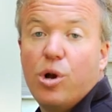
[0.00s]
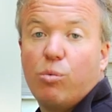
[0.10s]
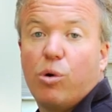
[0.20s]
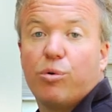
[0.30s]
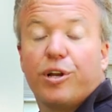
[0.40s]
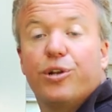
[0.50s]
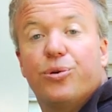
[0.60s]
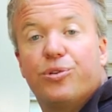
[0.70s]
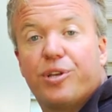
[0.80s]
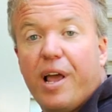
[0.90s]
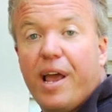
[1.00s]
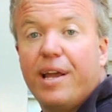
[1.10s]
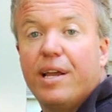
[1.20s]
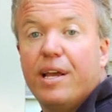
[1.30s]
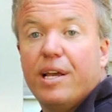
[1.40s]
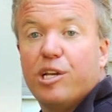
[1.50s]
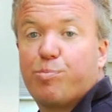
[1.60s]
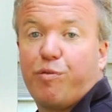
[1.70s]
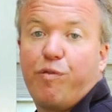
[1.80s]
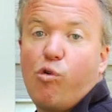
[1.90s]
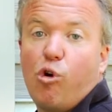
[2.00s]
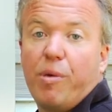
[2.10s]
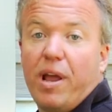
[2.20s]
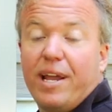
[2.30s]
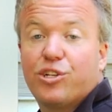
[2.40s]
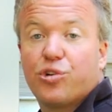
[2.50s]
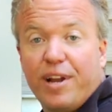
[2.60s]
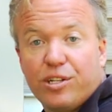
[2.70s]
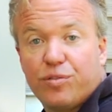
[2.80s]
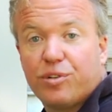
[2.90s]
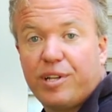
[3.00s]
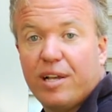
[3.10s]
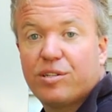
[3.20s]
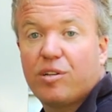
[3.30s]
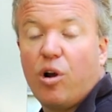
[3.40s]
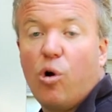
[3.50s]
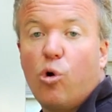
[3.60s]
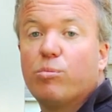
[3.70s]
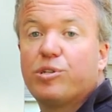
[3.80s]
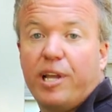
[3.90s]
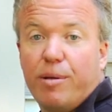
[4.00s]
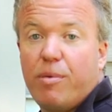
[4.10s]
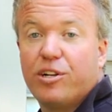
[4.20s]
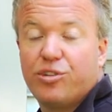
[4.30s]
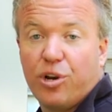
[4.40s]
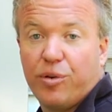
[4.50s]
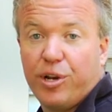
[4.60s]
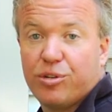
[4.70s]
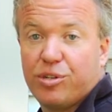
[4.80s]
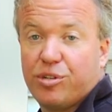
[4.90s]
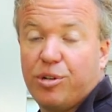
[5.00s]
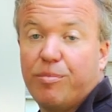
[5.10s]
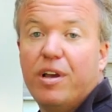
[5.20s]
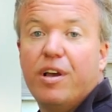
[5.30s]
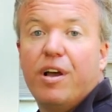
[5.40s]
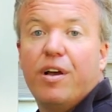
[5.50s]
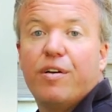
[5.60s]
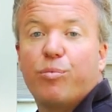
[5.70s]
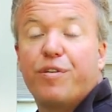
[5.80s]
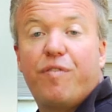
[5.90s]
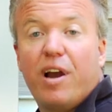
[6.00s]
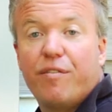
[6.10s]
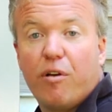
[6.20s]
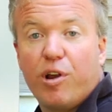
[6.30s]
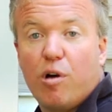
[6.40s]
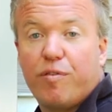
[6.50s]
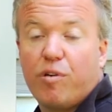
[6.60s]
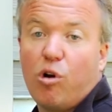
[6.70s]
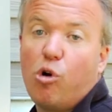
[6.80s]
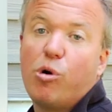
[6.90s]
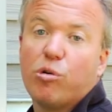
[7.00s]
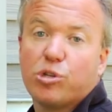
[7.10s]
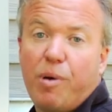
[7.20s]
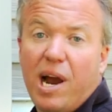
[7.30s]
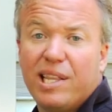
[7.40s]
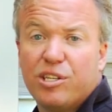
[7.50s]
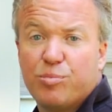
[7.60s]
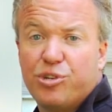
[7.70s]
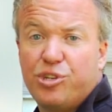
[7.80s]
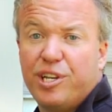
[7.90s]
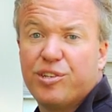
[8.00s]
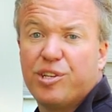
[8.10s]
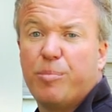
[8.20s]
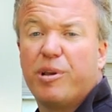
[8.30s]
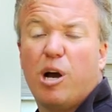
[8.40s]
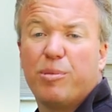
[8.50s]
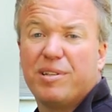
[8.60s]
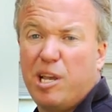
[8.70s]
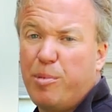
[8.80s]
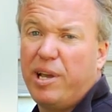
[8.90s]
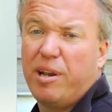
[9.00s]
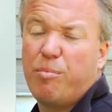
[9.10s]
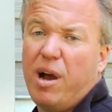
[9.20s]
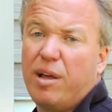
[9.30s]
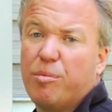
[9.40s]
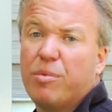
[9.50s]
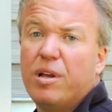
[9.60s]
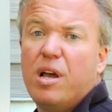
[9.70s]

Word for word: What we're going to do today is perform a transfer test on a home standby generator system. We find very often our homeowners buy these machines and they become intimidated by them.